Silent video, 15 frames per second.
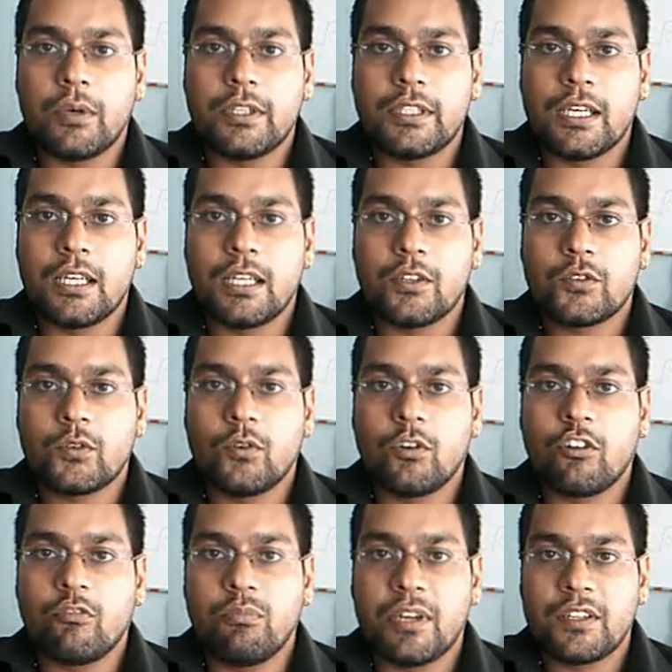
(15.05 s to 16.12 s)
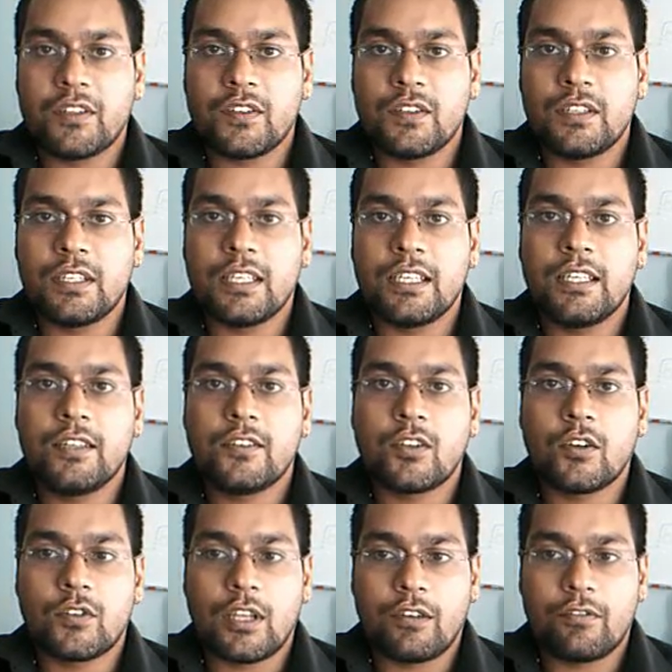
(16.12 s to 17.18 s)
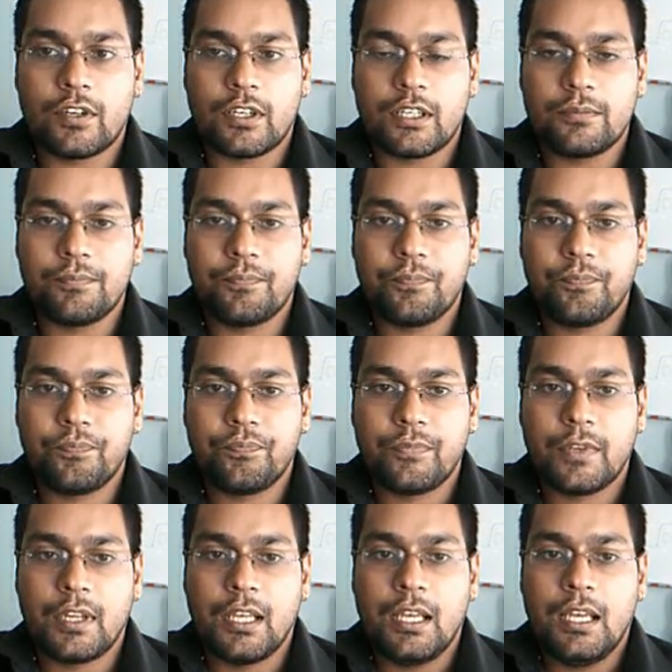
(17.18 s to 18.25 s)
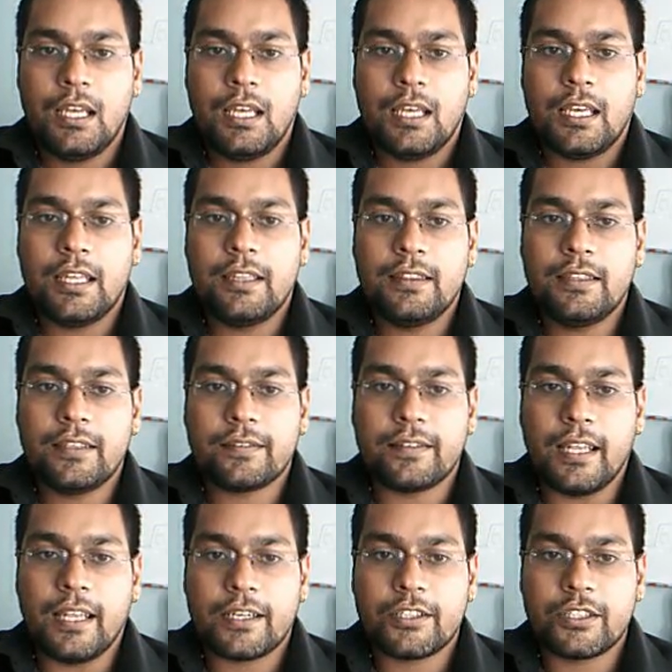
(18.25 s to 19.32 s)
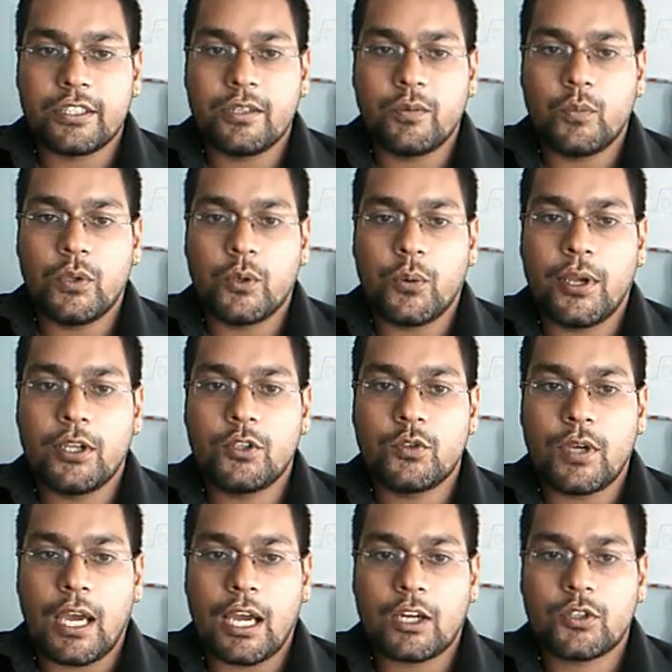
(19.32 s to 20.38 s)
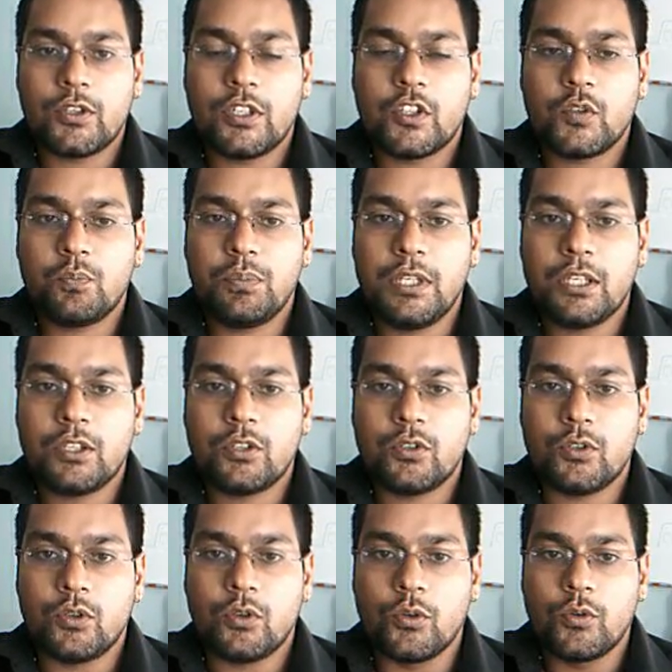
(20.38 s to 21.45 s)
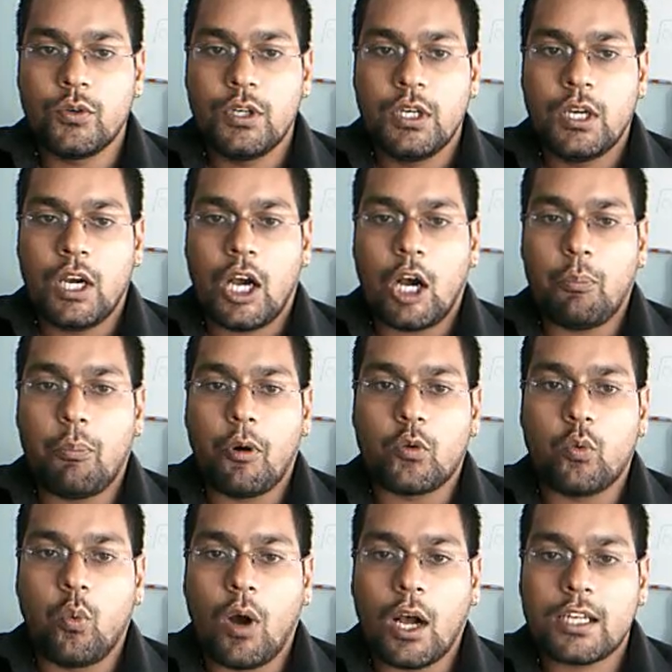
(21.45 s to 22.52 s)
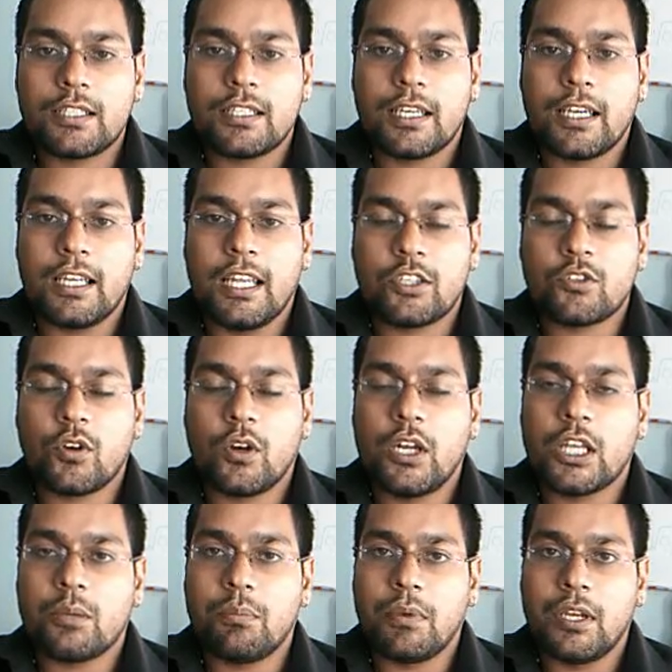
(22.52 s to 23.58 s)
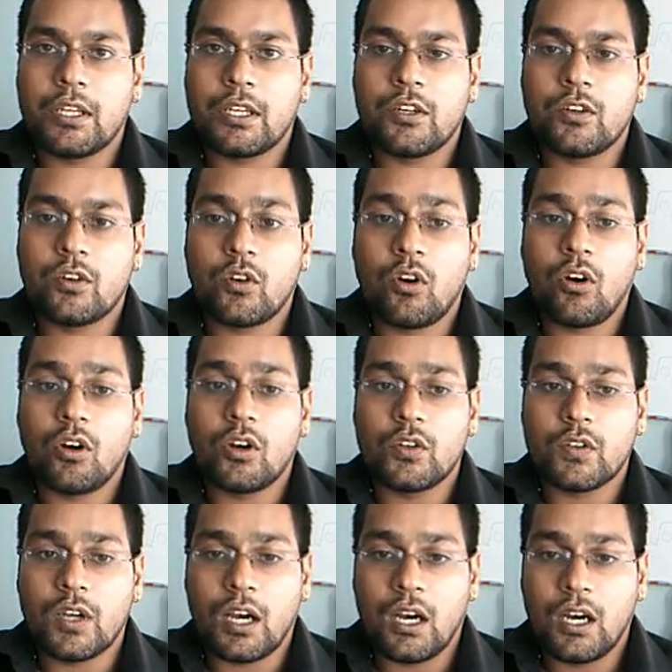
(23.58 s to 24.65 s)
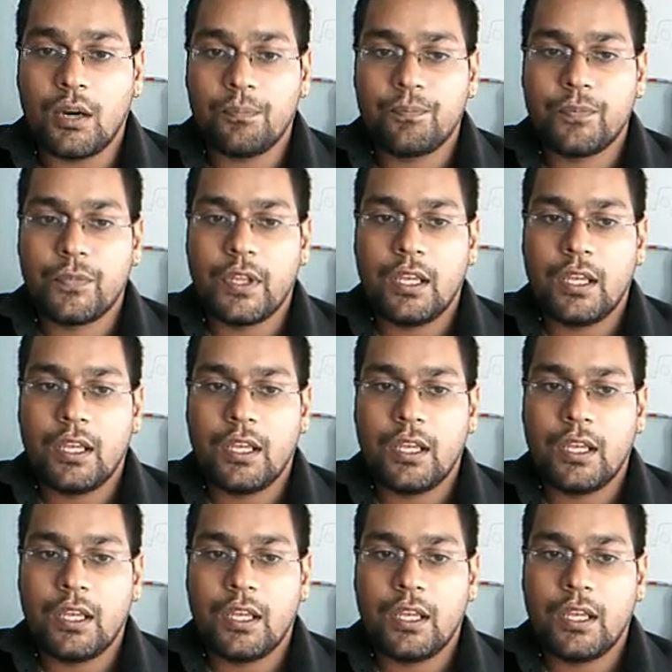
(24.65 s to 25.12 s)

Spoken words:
Mandela School of Medicine in South Africa. In this lecture, we're going to actually speak to you about what electronic medical records are.